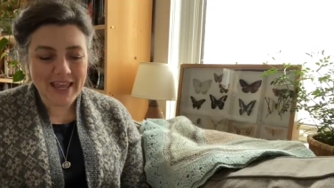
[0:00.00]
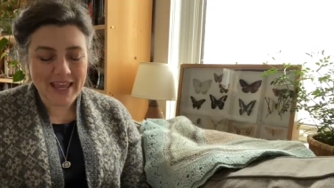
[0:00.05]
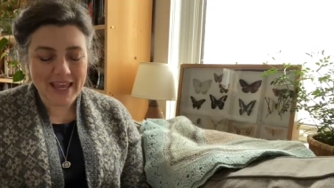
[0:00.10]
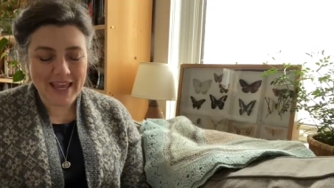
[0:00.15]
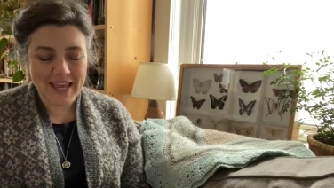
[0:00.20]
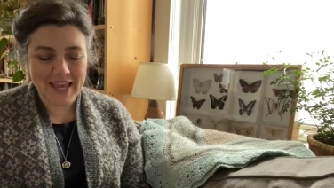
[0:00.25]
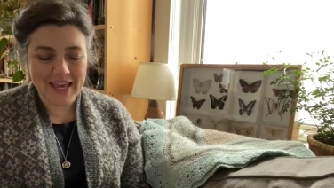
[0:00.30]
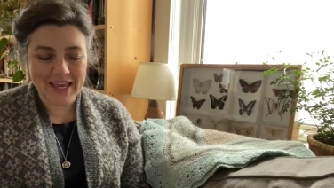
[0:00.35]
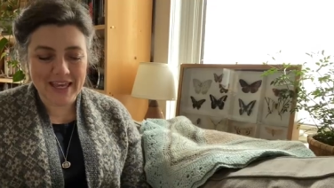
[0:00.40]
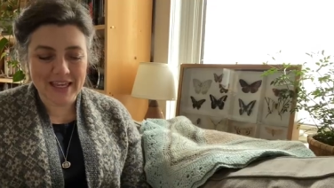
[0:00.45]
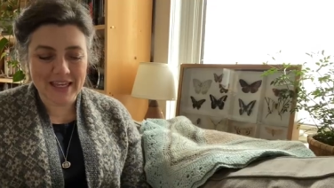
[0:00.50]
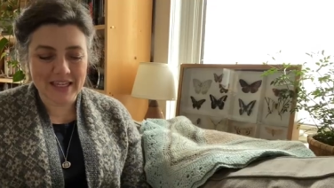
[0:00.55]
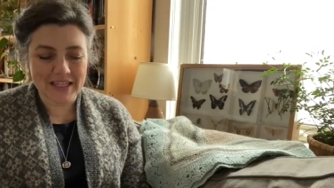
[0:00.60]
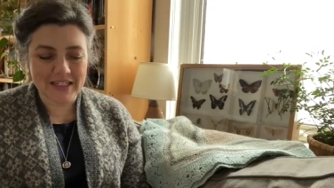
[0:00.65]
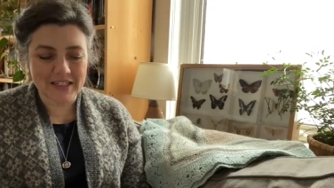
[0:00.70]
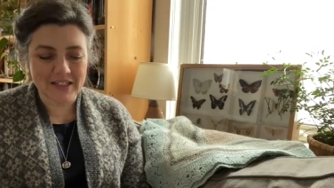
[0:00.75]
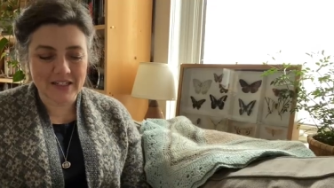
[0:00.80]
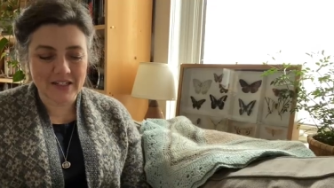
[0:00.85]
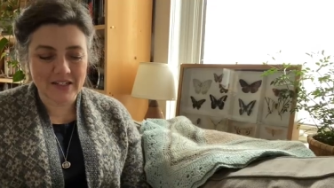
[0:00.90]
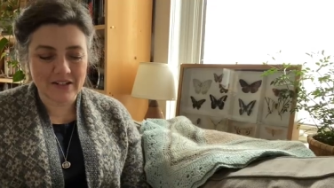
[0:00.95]

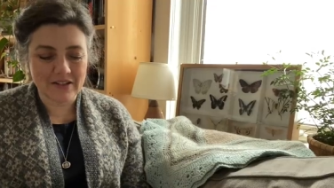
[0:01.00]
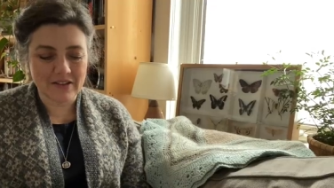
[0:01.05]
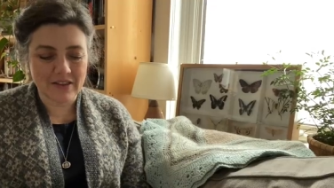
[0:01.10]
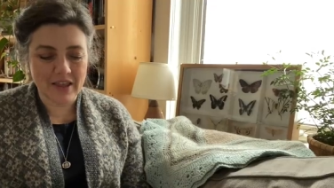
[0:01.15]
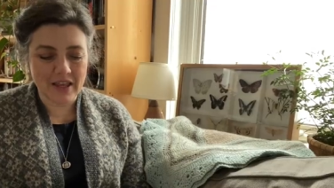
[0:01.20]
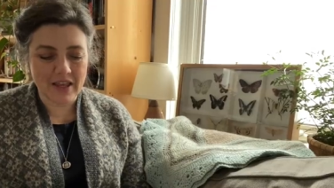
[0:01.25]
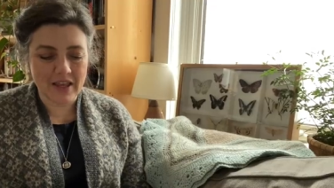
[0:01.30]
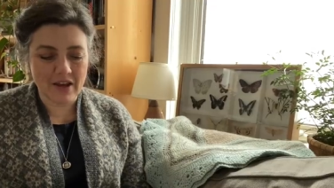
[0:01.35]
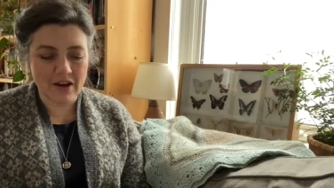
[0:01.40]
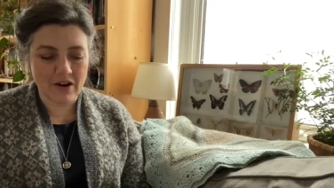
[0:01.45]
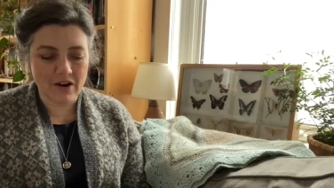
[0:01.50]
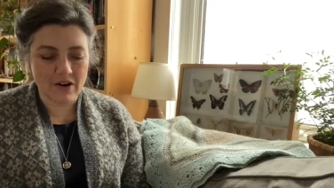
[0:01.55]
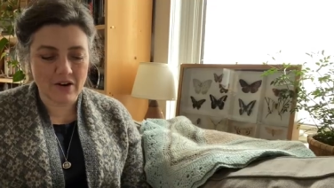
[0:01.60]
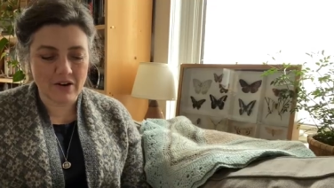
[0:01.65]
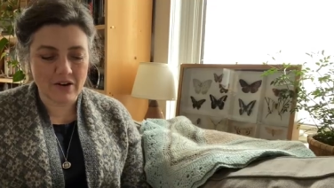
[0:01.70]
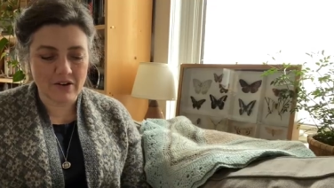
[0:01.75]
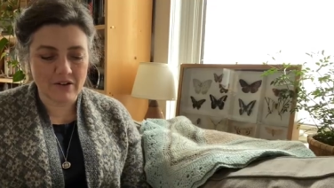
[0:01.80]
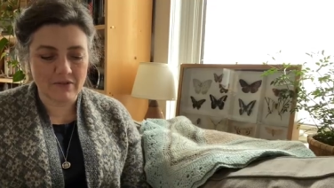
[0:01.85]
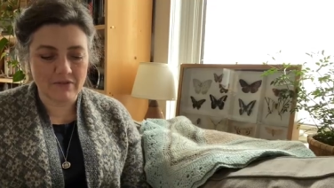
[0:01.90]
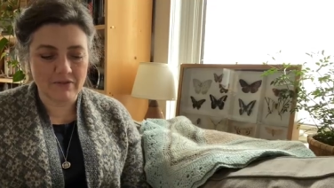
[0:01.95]
and they
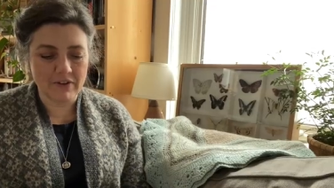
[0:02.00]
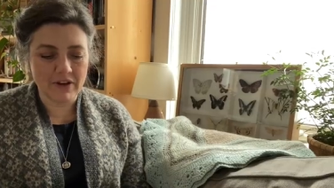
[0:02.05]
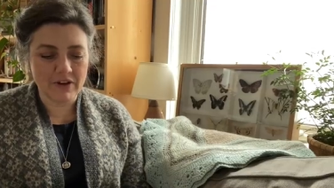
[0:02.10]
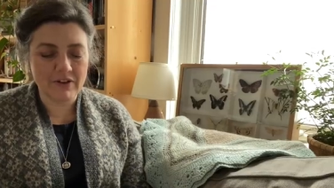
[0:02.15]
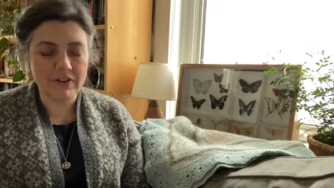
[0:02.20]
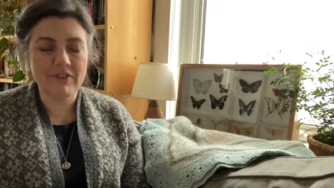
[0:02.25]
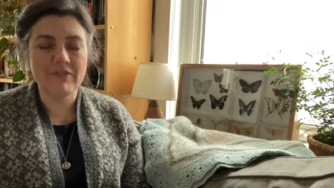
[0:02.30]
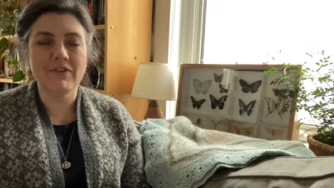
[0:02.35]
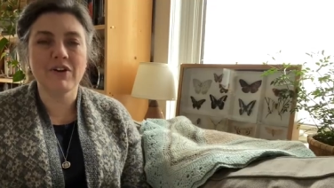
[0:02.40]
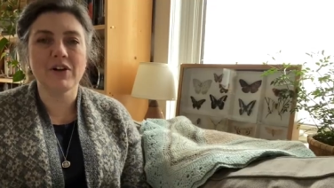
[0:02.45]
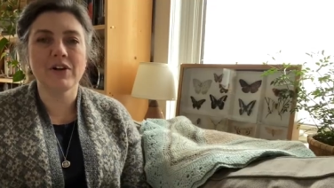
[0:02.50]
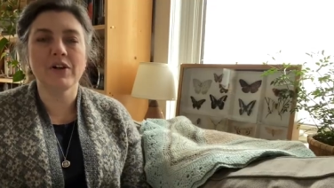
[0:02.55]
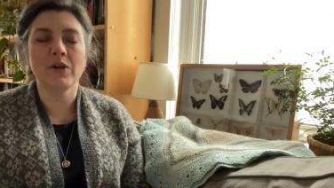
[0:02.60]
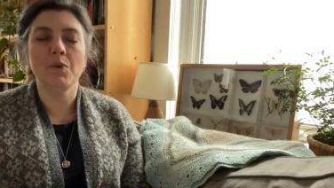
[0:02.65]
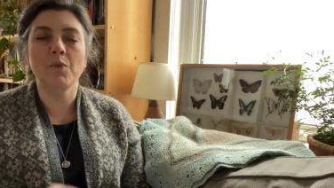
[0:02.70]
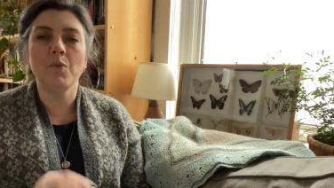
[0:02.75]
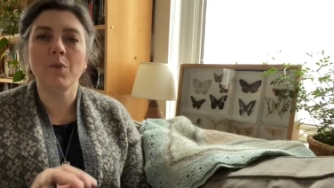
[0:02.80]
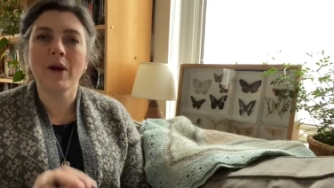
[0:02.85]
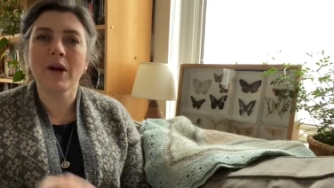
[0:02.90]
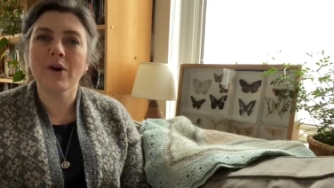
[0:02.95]
are very, very
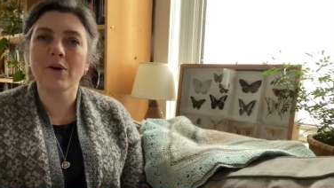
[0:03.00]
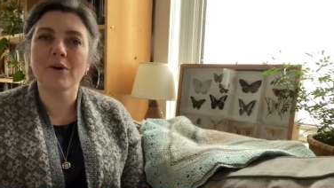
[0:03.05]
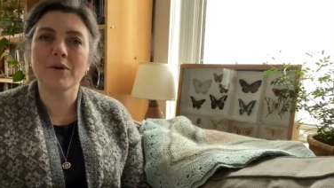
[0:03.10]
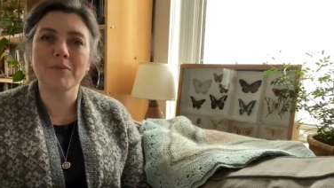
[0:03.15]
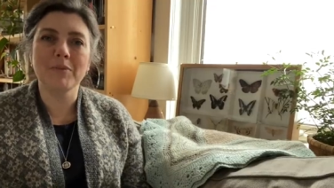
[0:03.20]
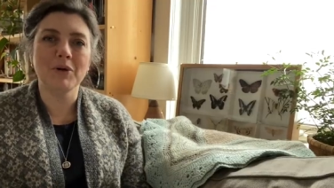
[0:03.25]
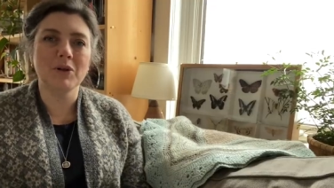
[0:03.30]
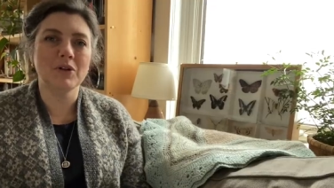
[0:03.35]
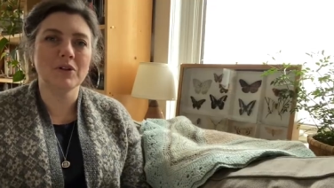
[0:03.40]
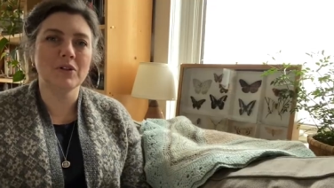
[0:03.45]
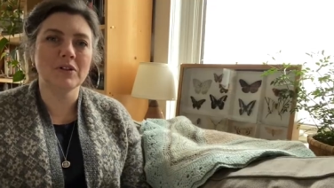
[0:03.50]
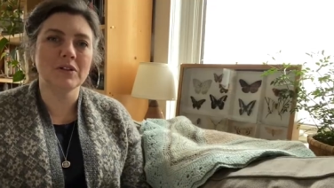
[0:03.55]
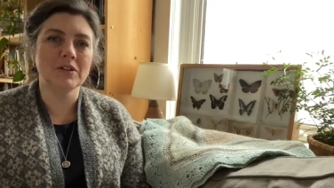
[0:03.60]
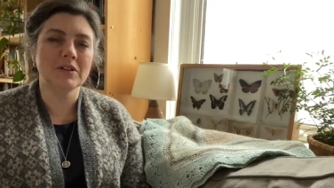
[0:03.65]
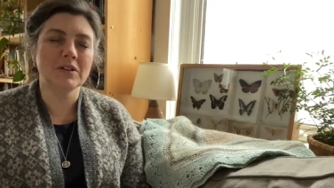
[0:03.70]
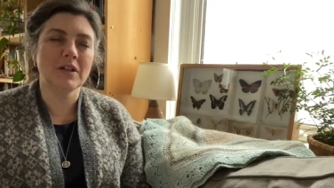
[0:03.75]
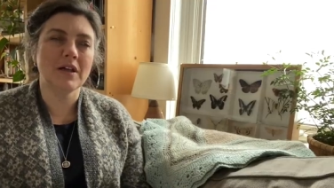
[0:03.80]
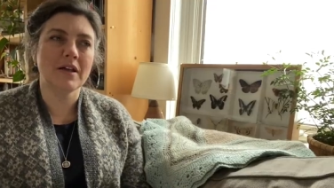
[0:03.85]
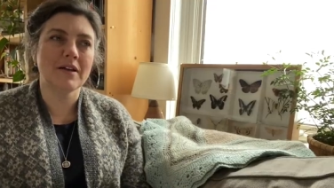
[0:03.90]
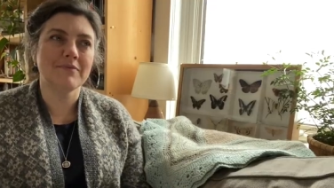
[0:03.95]

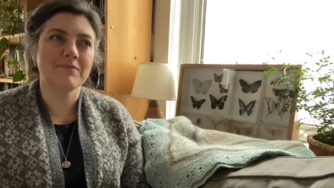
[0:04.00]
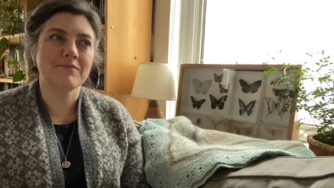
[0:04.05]
wearable uh,